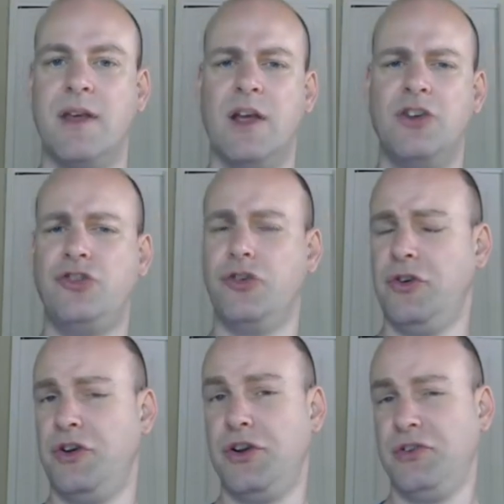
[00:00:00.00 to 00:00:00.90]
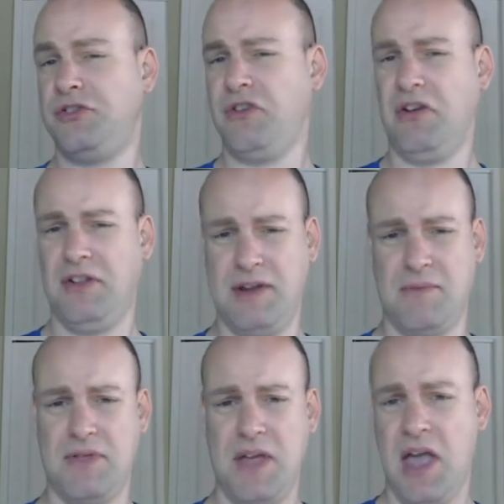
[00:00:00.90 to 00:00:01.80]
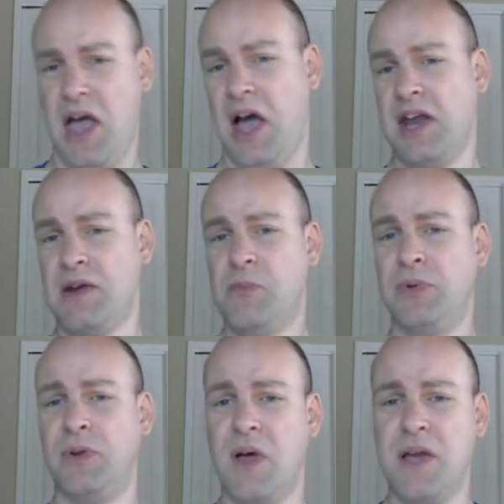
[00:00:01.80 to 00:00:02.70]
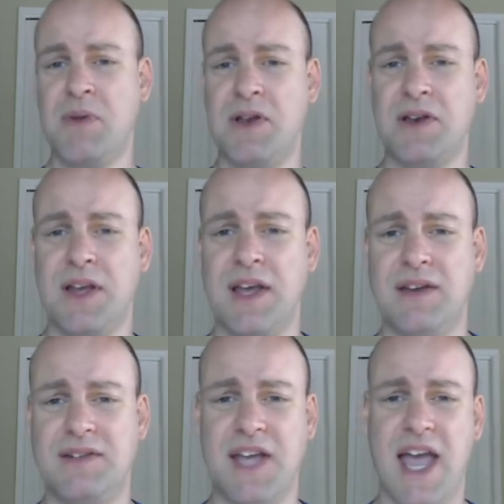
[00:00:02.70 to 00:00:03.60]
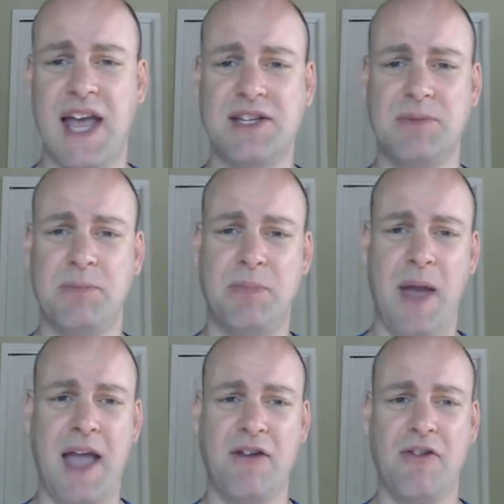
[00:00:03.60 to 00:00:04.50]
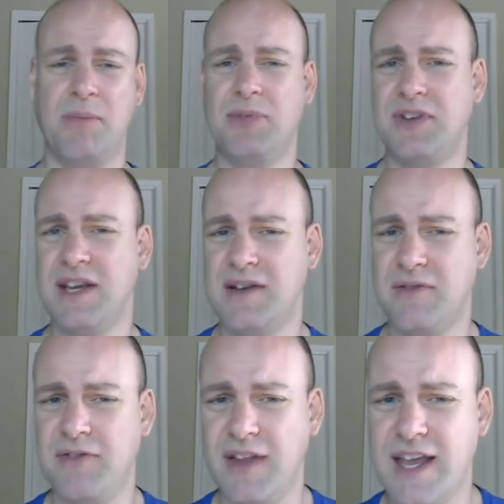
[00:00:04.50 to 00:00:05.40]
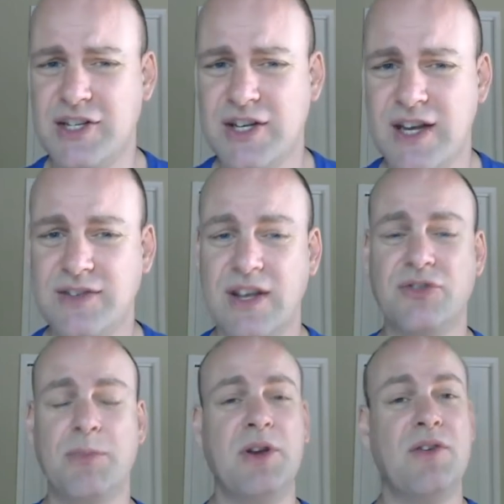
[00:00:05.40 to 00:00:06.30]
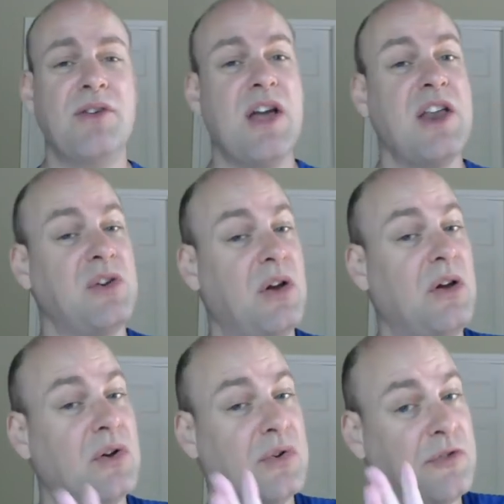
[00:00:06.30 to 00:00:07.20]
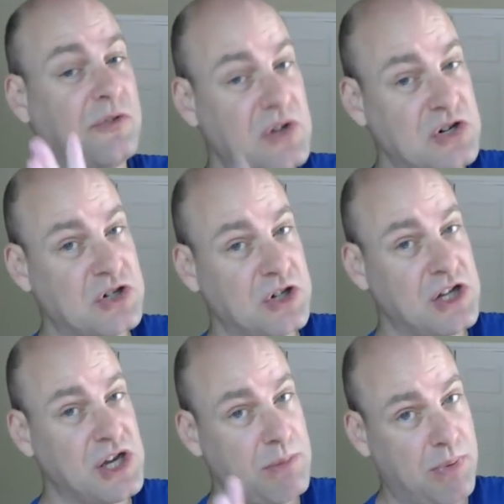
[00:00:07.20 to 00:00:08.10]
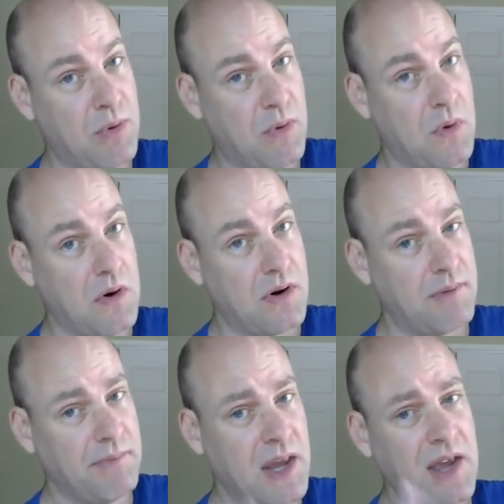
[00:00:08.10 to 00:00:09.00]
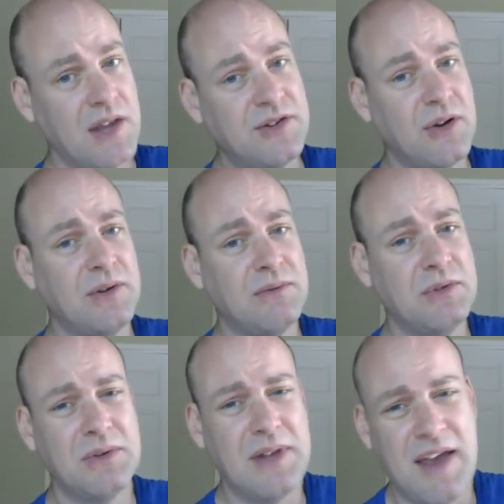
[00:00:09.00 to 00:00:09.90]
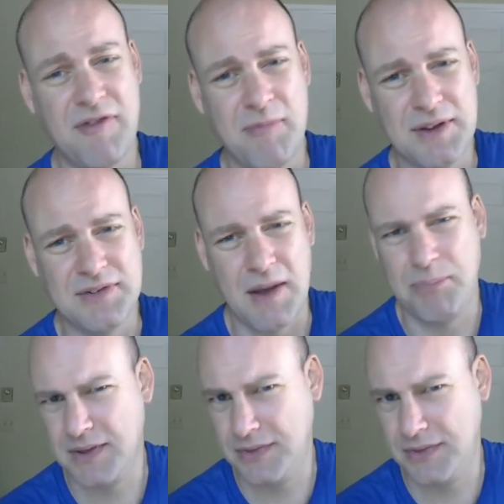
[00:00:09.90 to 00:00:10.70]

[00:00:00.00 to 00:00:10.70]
Sure, you're struggling with unemployment, debt, bankruptcy, inflation, etc., but you're not officially poor, so your life must not be